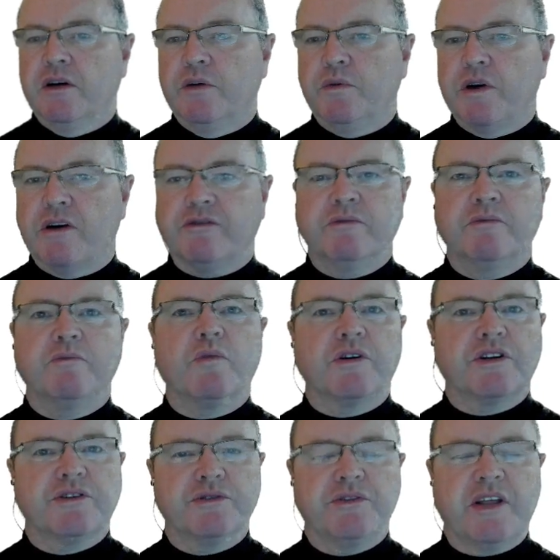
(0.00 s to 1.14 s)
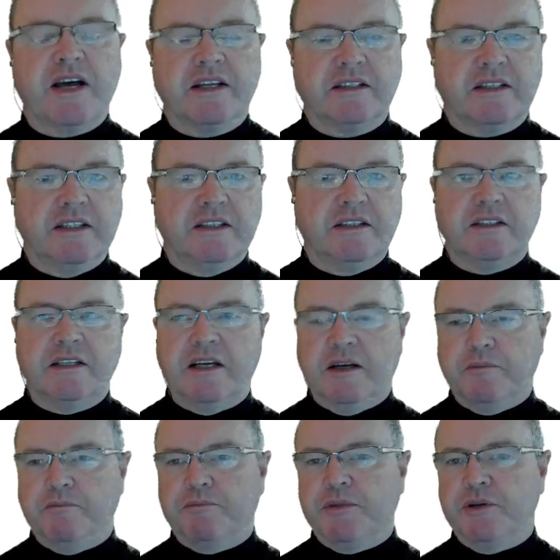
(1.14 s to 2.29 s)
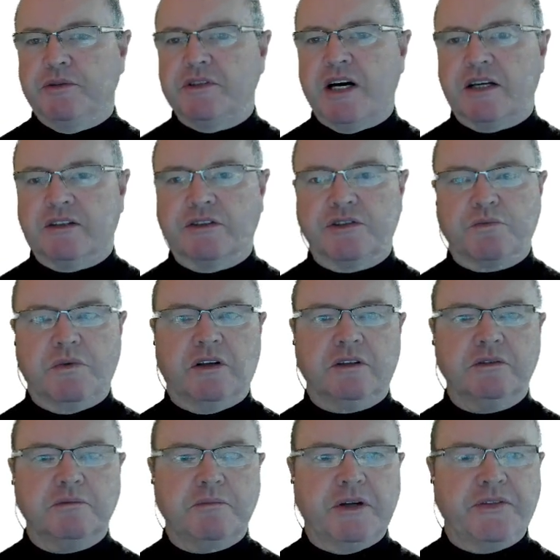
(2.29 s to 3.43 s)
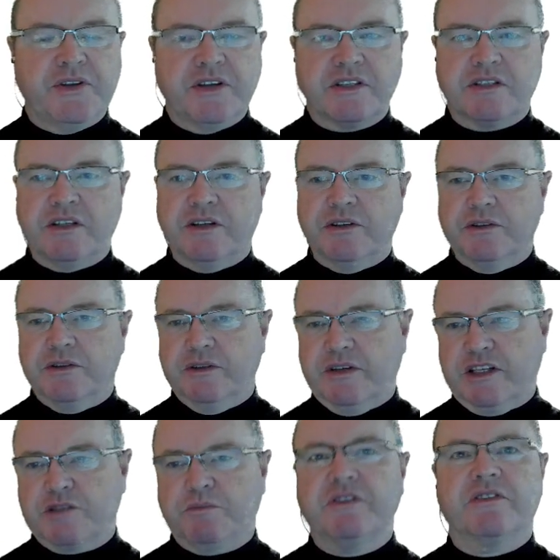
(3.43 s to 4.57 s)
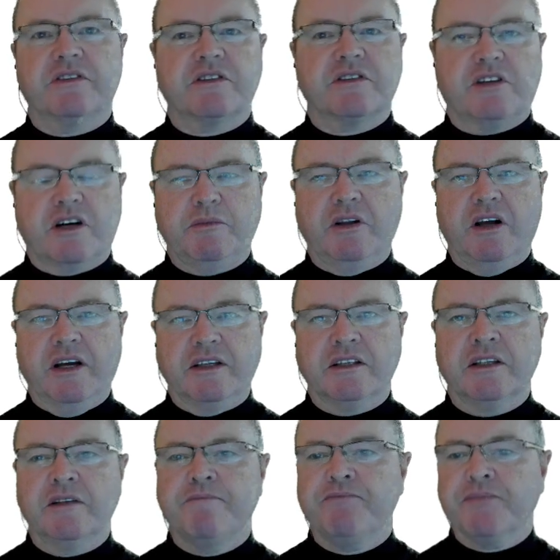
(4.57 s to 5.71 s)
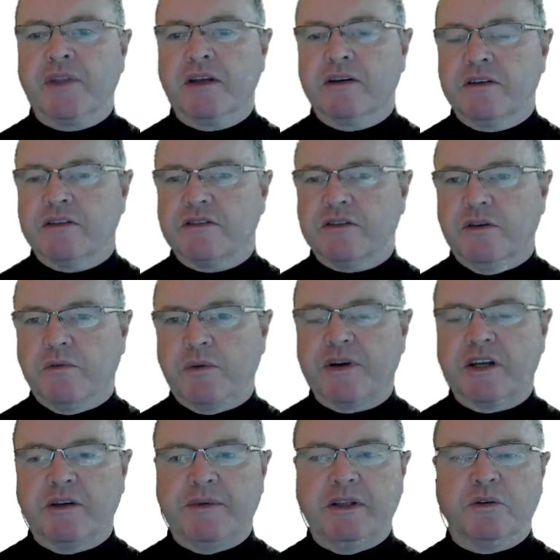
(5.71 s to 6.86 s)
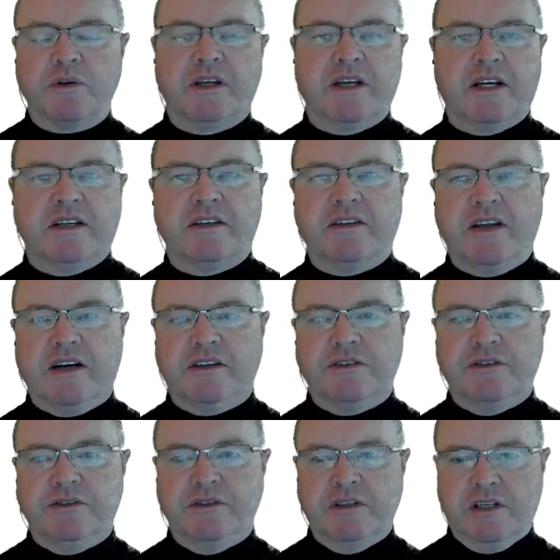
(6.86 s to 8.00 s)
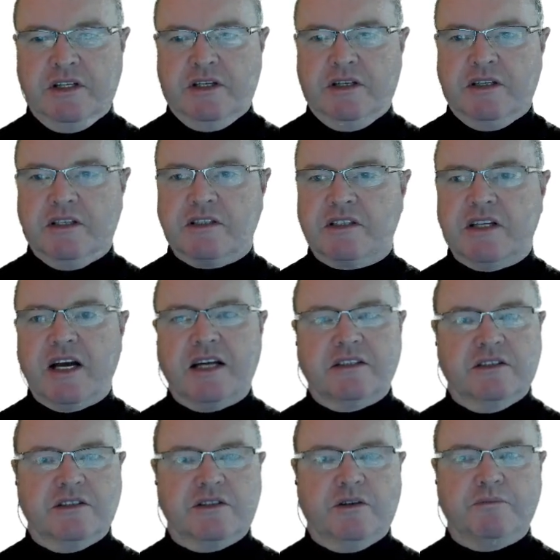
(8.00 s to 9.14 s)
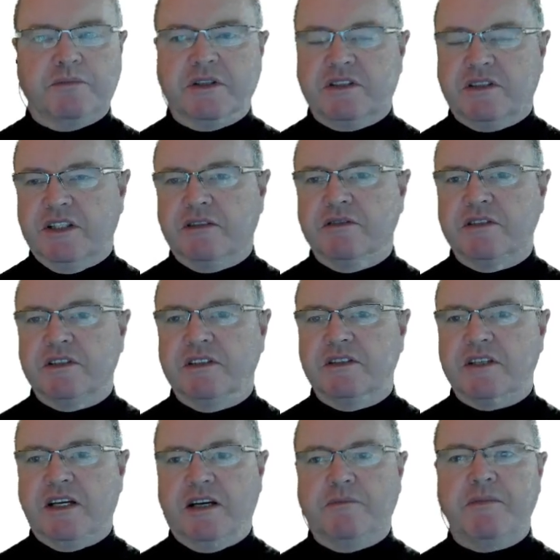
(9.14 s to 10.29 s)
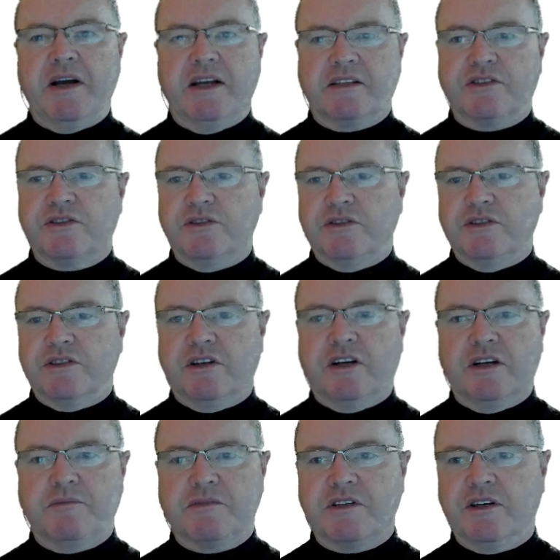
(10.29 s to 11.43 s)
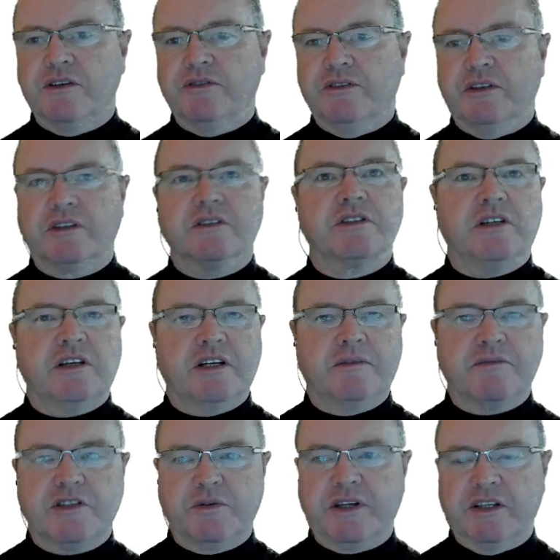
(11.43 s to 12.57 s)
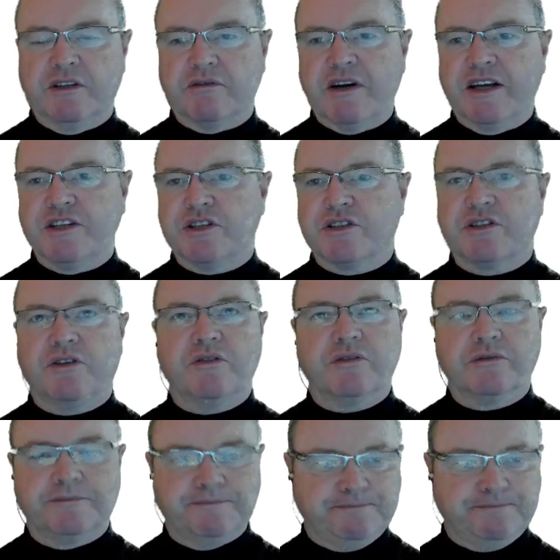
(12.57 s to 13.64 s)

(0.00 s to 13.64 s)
We often want to do that in Pure Data as well, but there's no explicit timeline. So what we're going to be looking at is how to start and stop sequences at certain times over time so we can arrange a song.